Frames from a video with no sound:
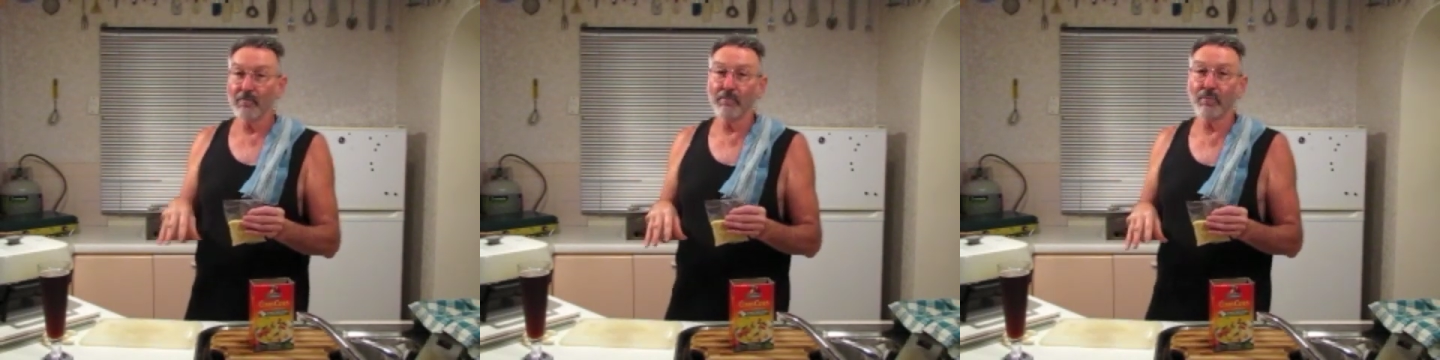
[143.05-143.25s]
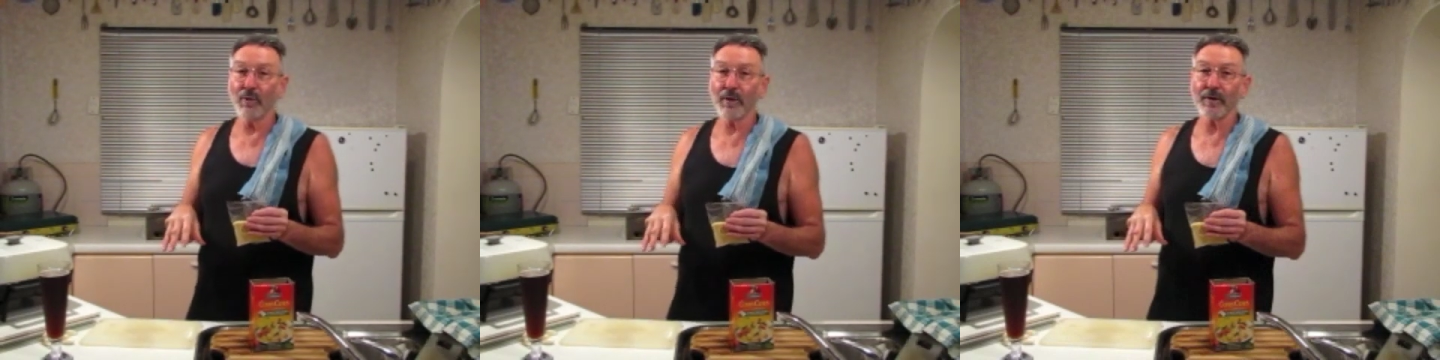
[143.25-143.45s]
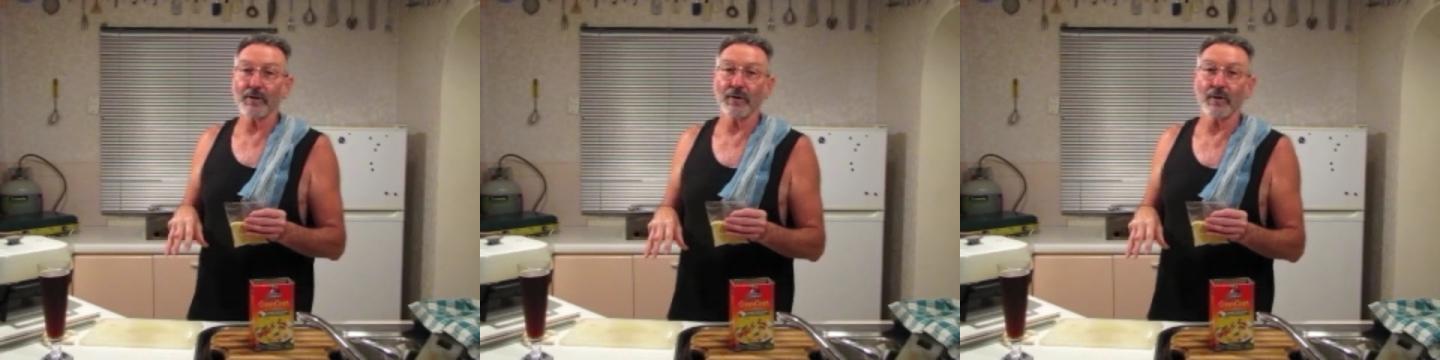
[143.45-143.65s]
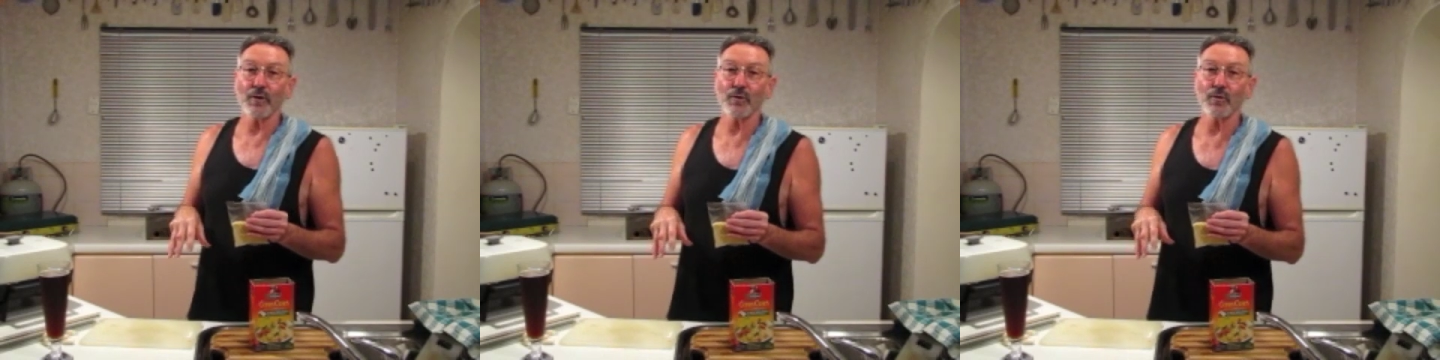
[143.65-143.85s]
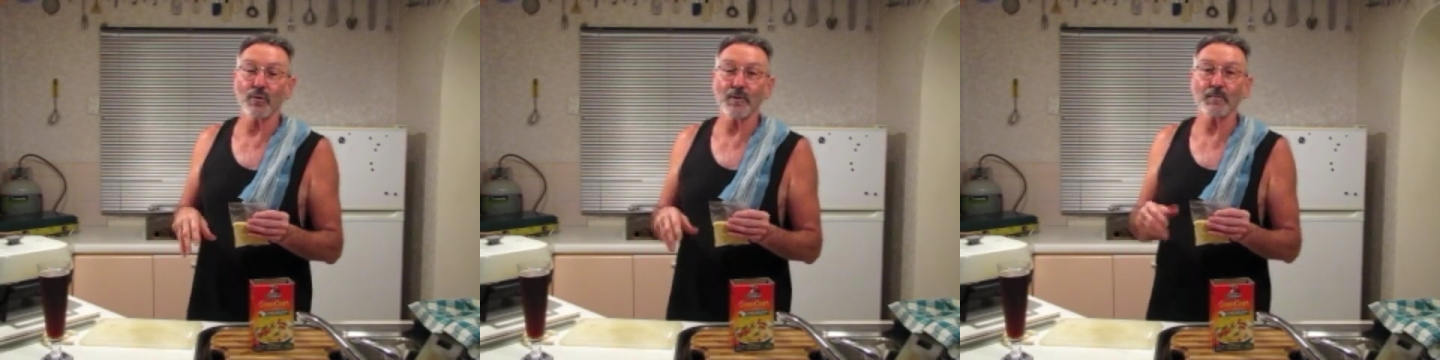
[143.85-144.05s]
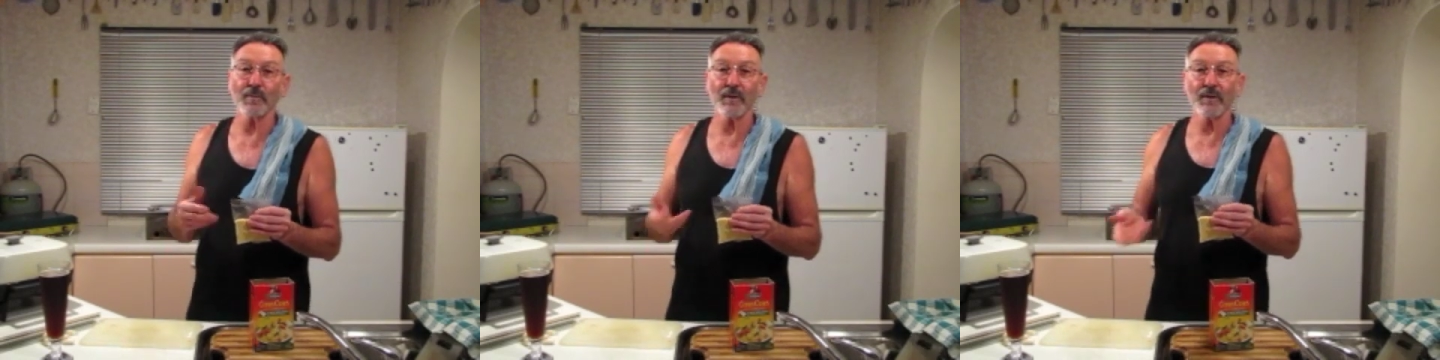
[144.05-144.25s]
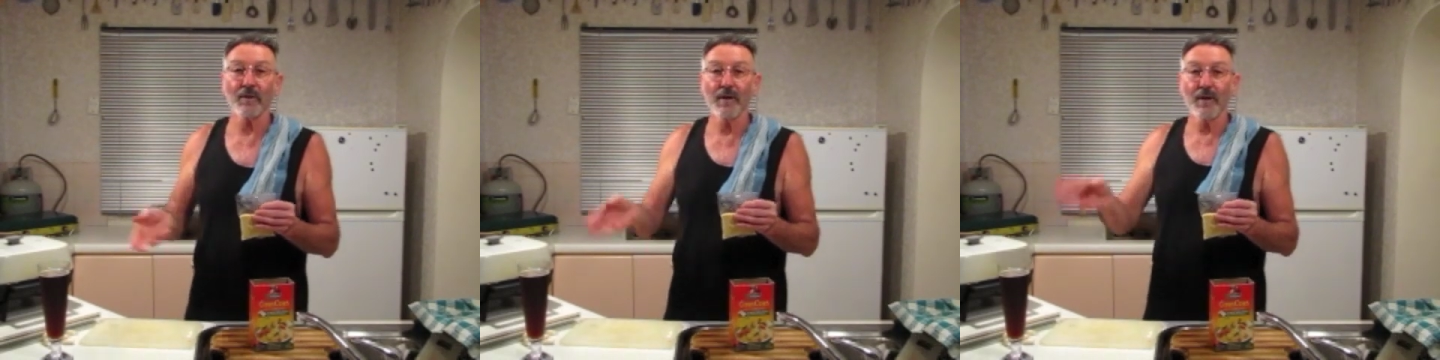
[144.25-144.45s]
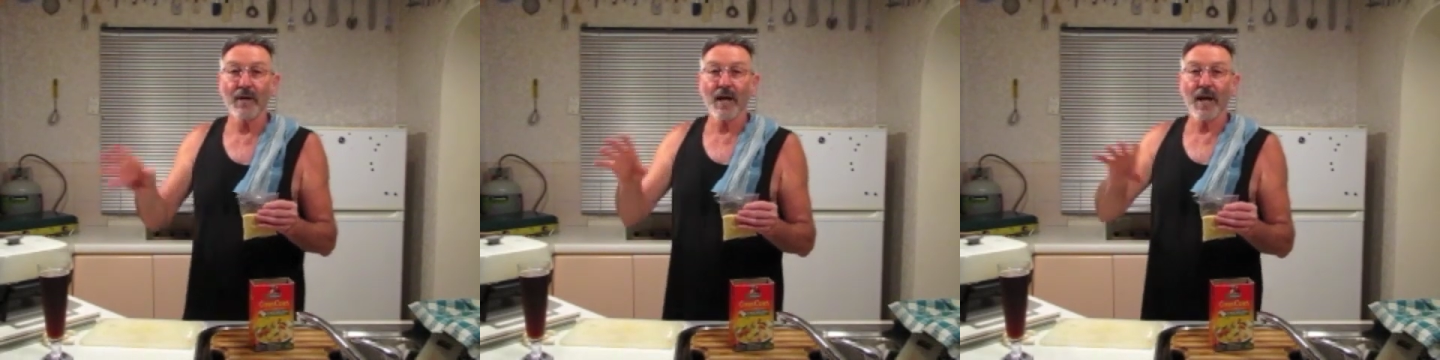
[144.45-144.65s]
put it in a saucepan
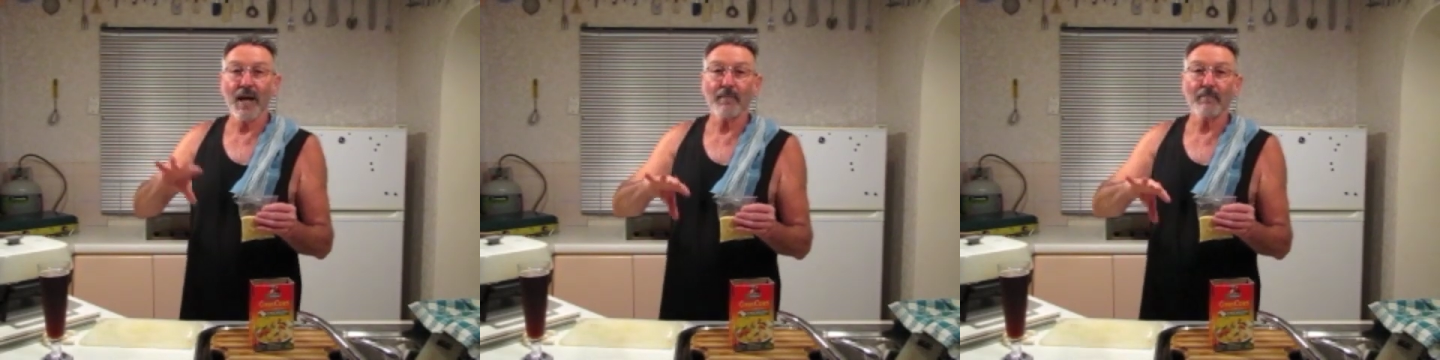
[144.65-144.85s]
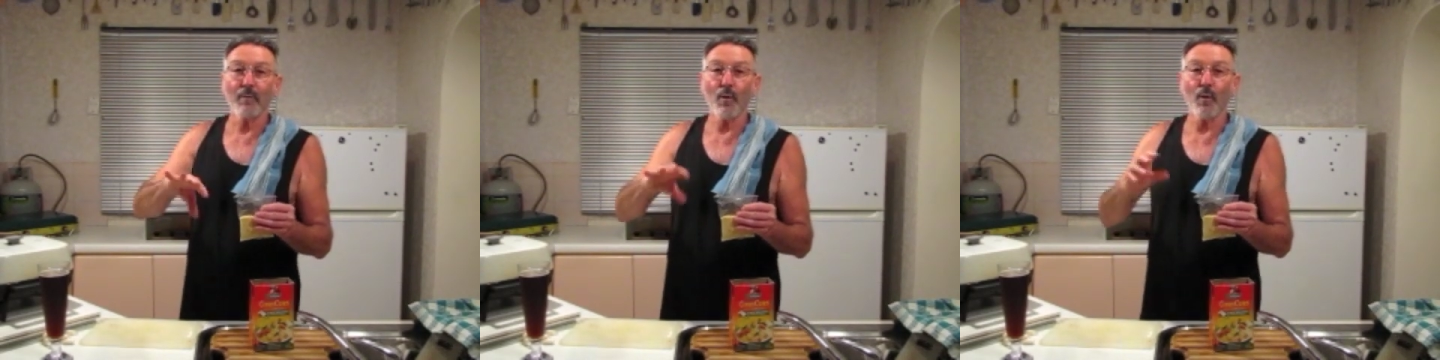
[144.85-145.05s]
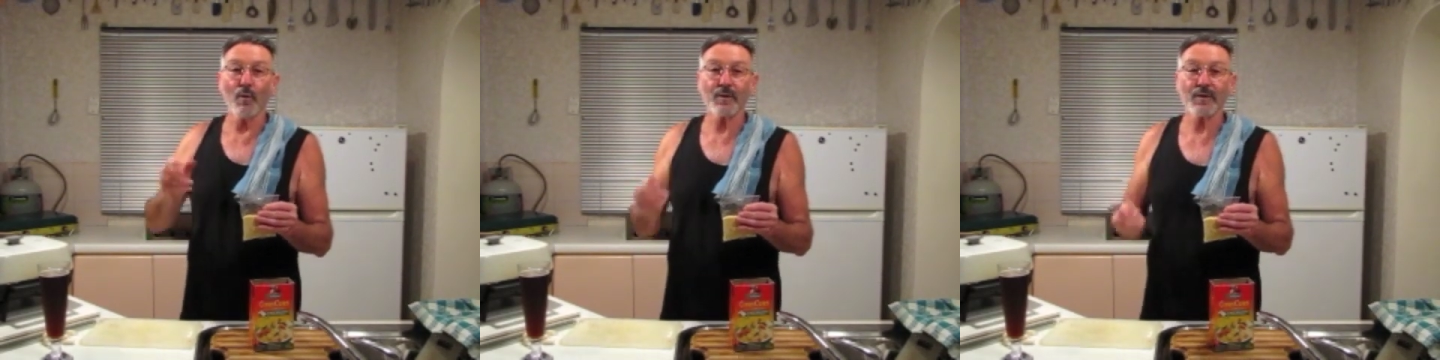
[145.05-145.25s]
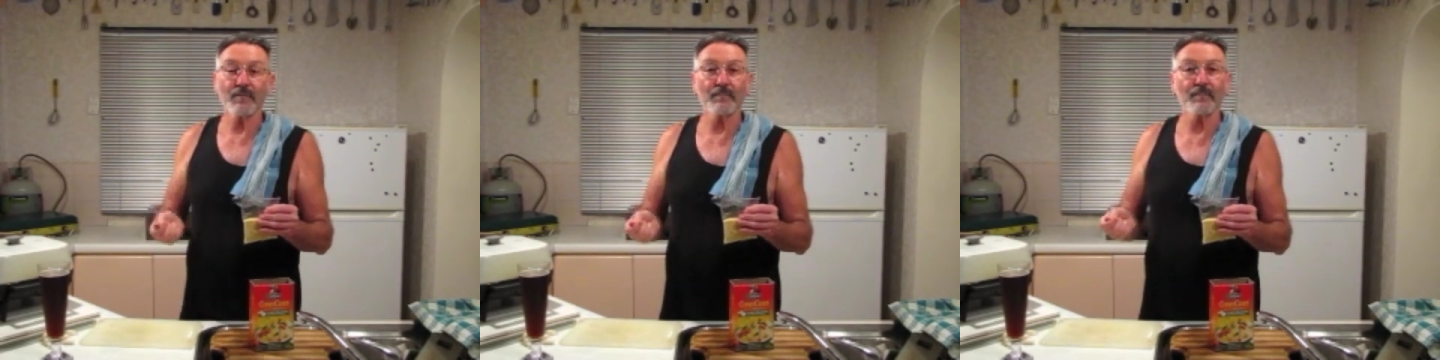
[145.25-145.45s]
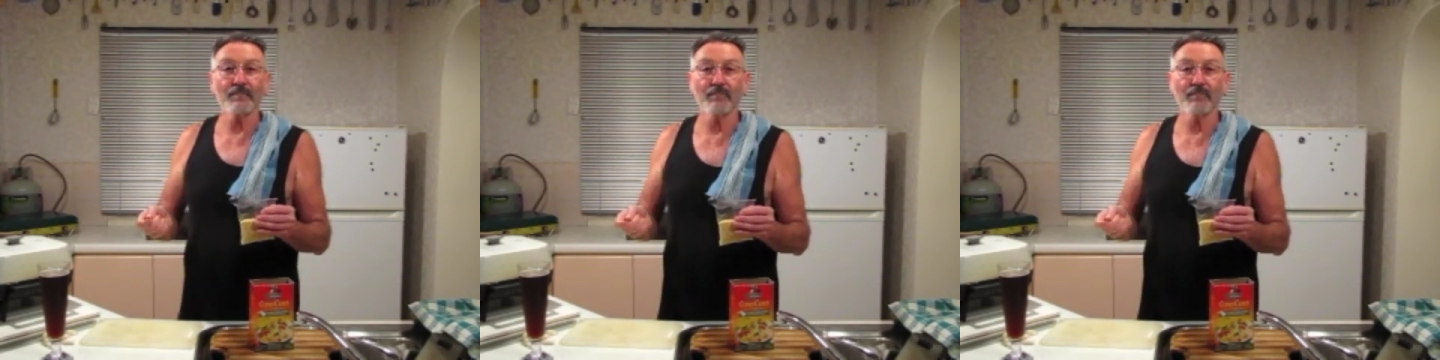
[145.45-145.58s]
and pour some